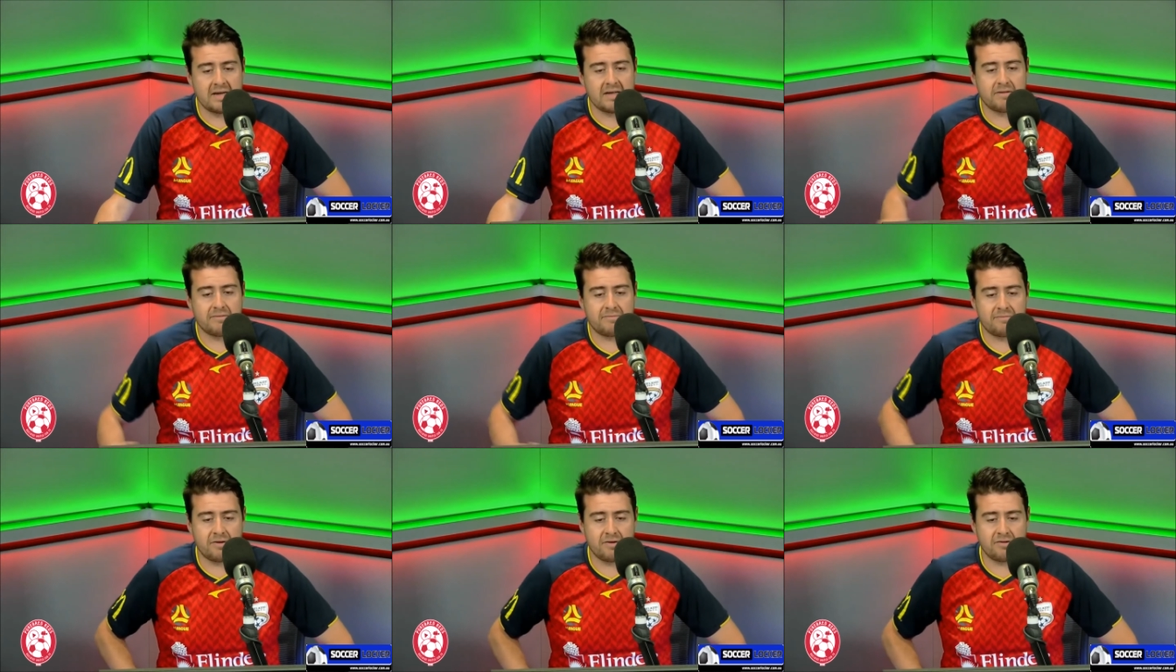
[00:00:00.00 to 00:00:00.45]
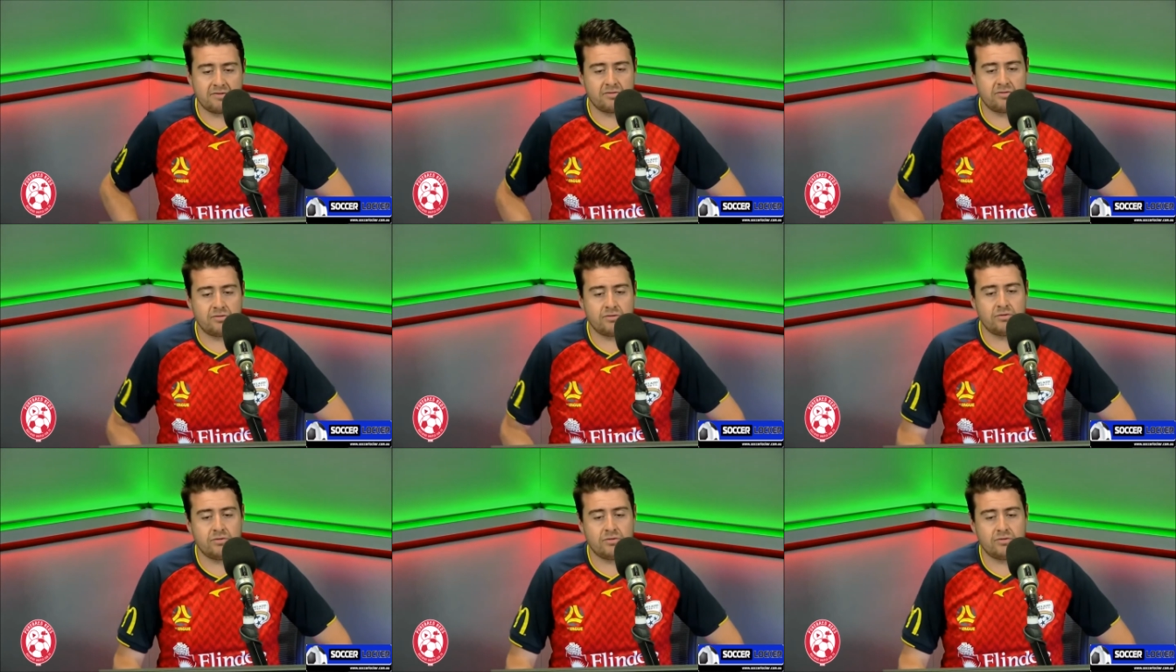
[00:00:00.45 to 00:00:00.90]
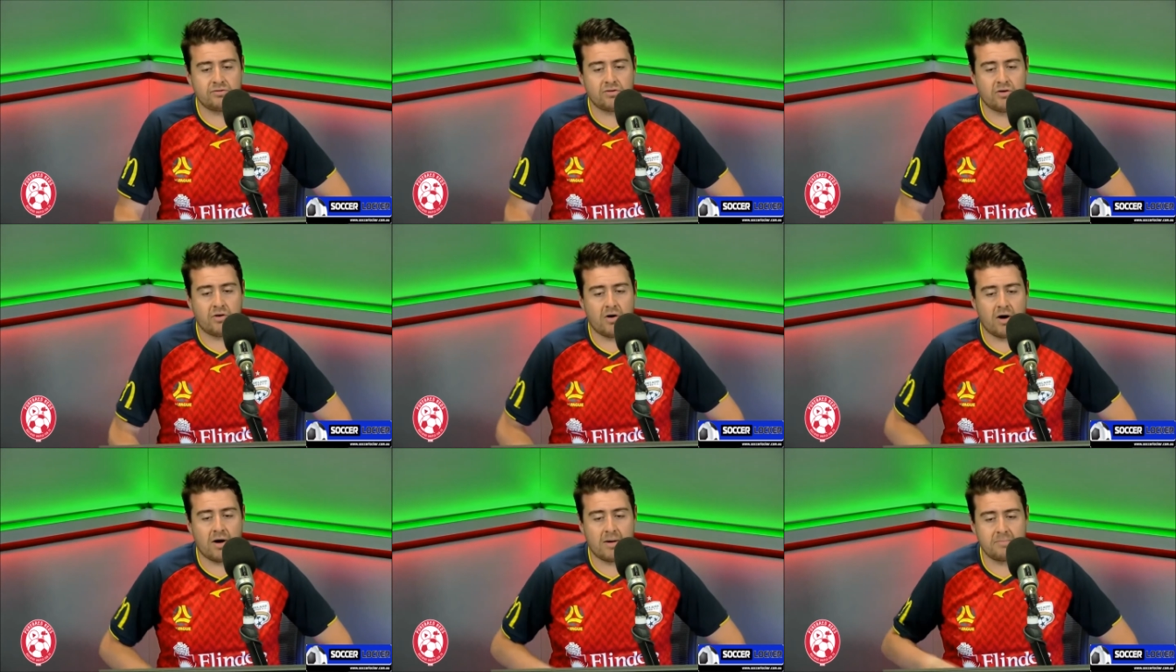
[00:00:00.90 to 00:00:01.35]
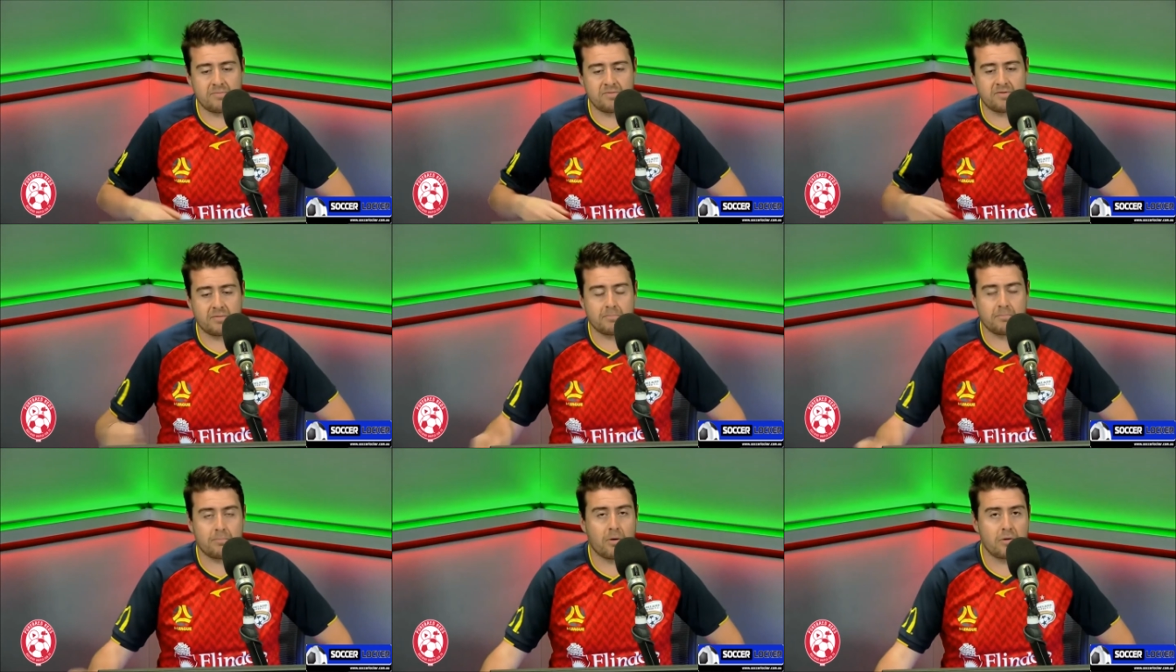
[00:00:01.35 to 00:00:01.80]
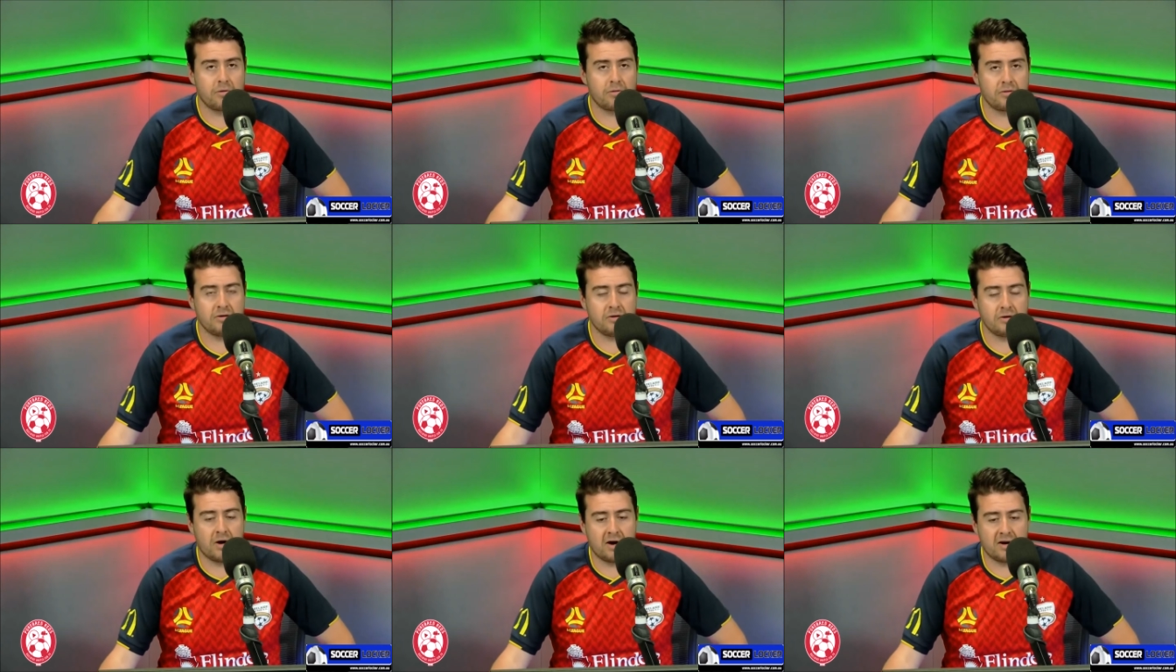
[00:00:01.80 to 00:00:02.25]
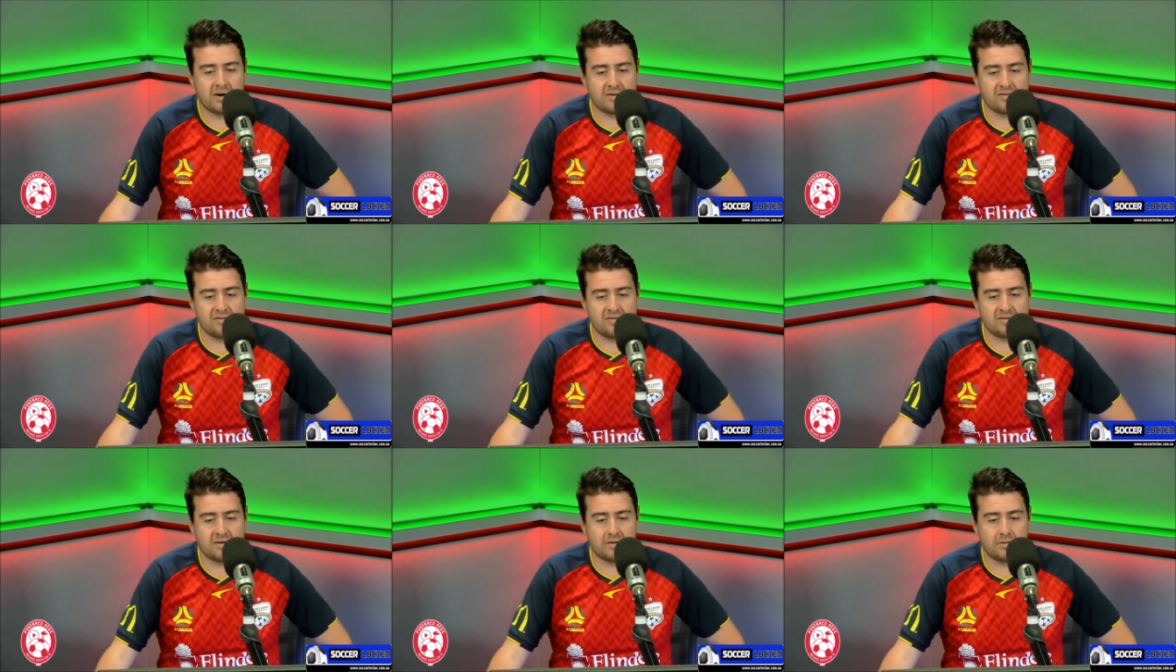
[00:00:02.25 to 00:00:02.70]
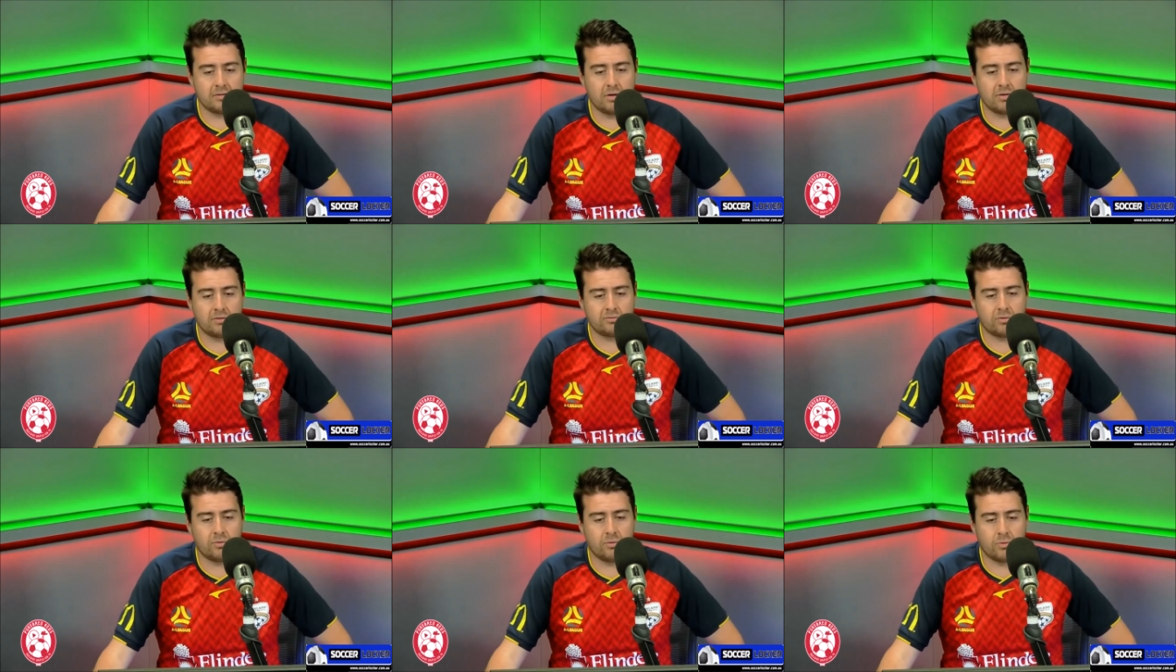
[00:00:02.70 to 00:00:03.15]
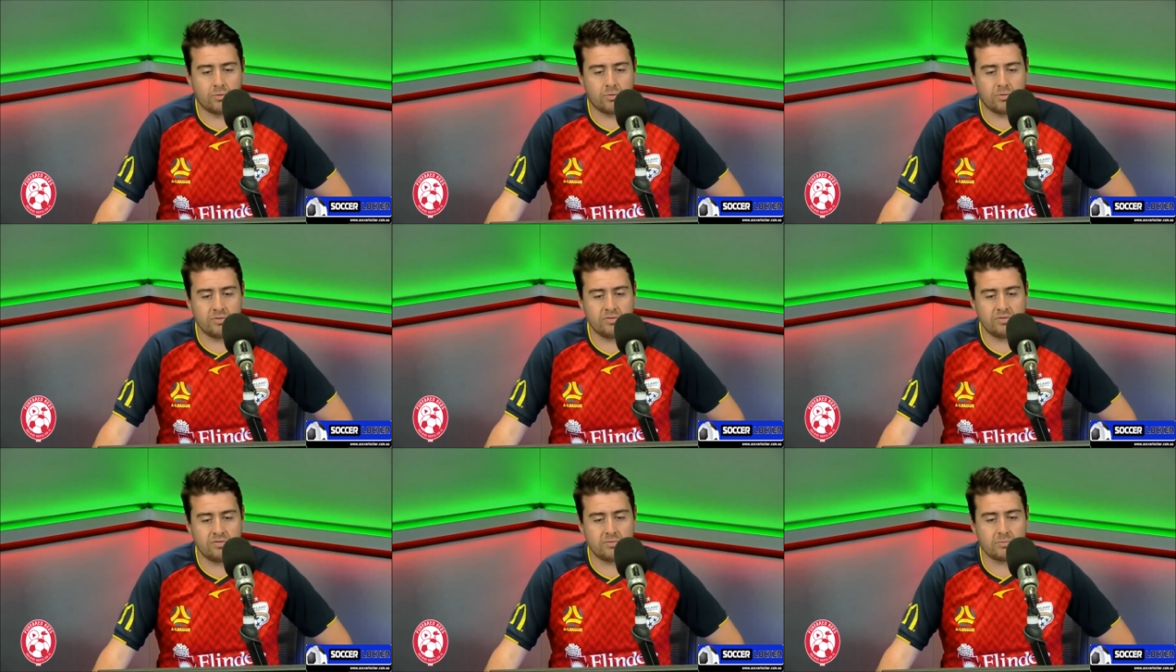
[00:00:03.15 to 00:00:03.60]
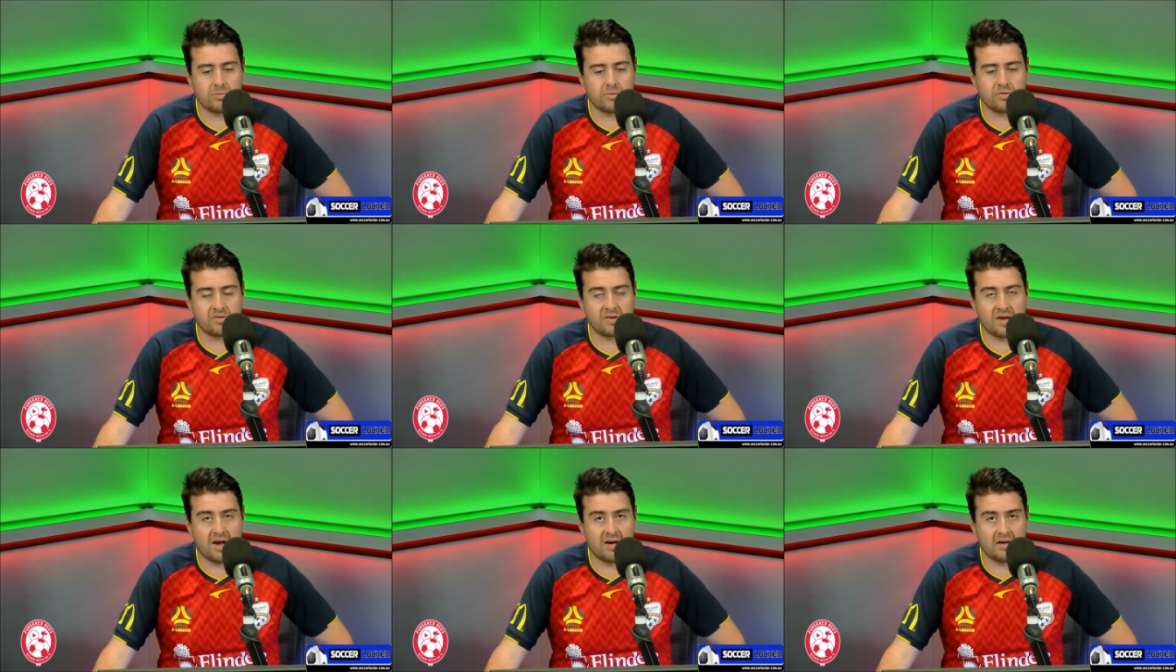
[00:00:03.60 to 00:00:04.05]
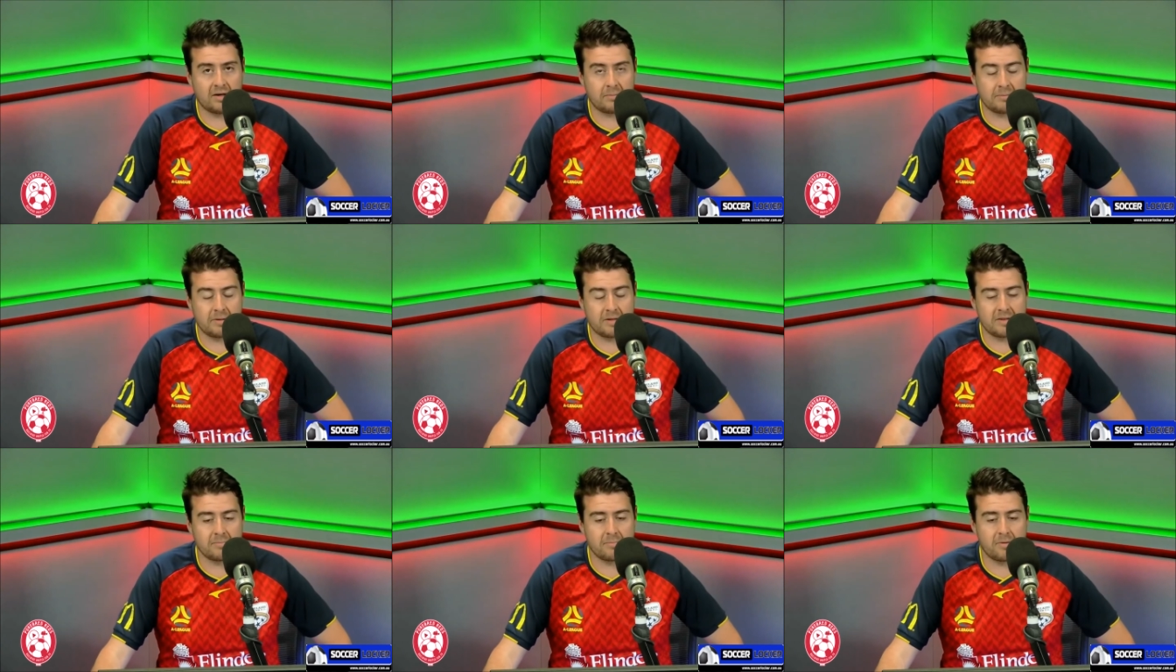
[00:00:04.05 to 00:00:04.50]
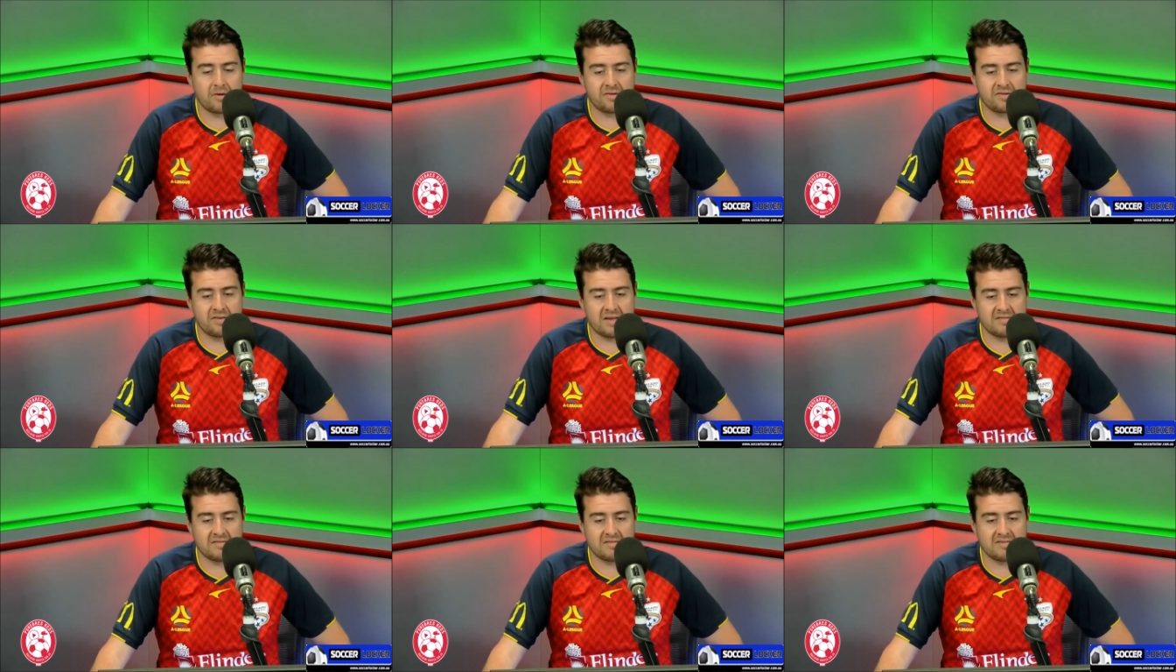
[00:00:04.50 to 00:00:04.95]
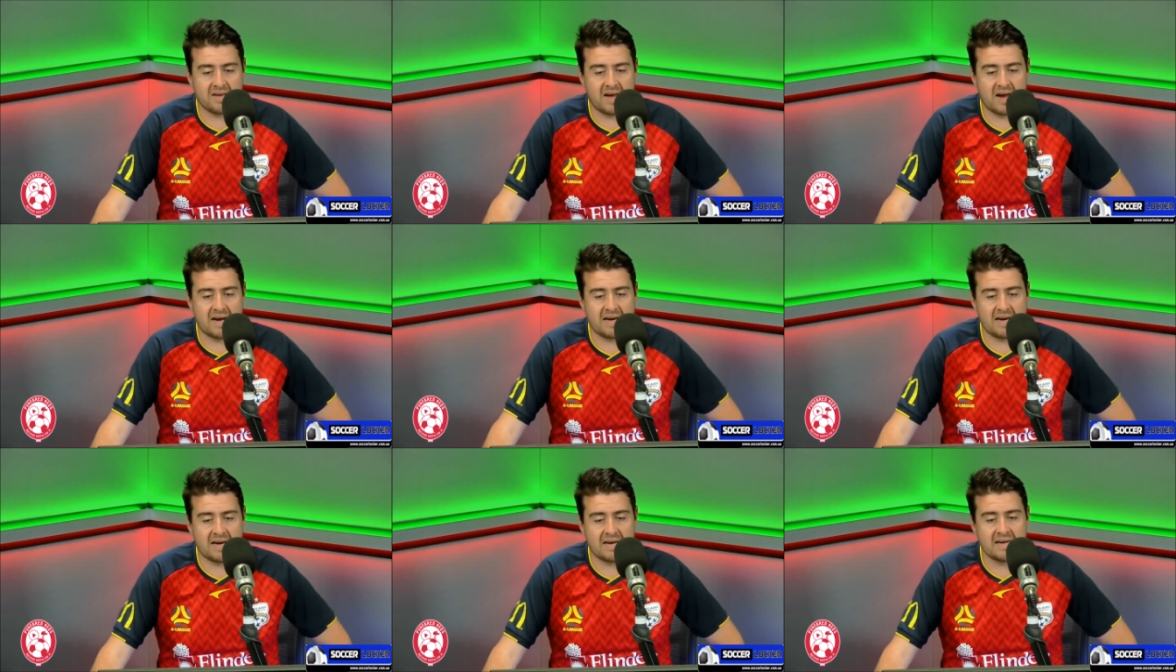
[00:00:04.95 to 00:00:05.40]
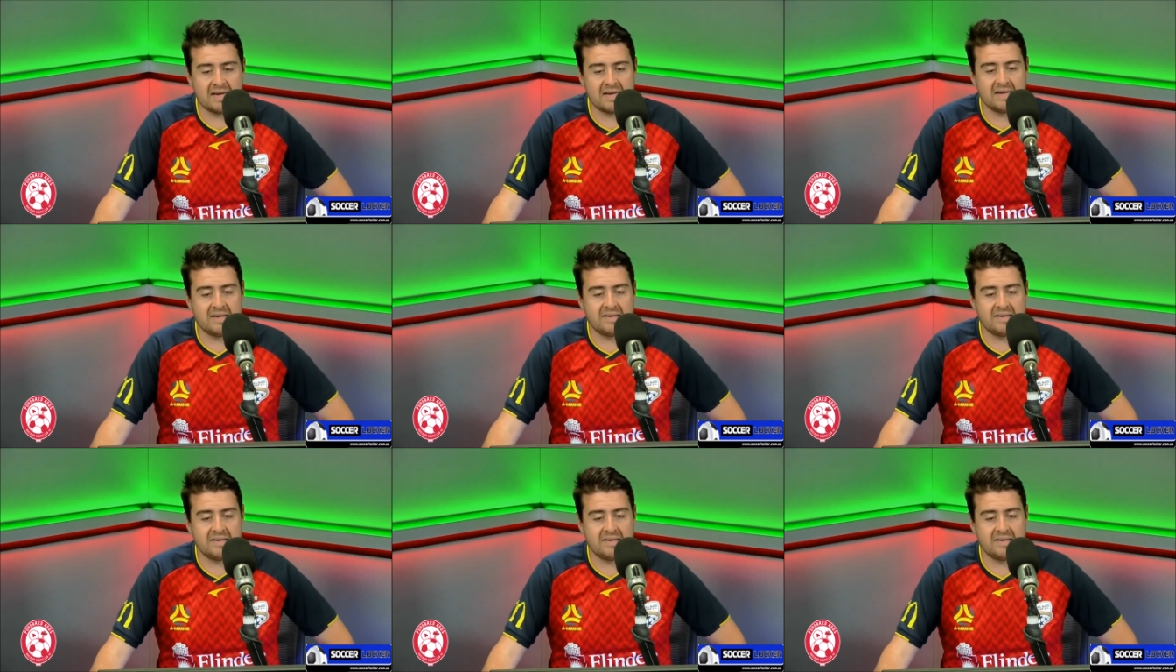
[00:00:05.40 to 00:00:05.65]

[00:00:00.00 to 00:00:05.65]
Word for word: The first two times both United's locked horns was arguably the most entertaining.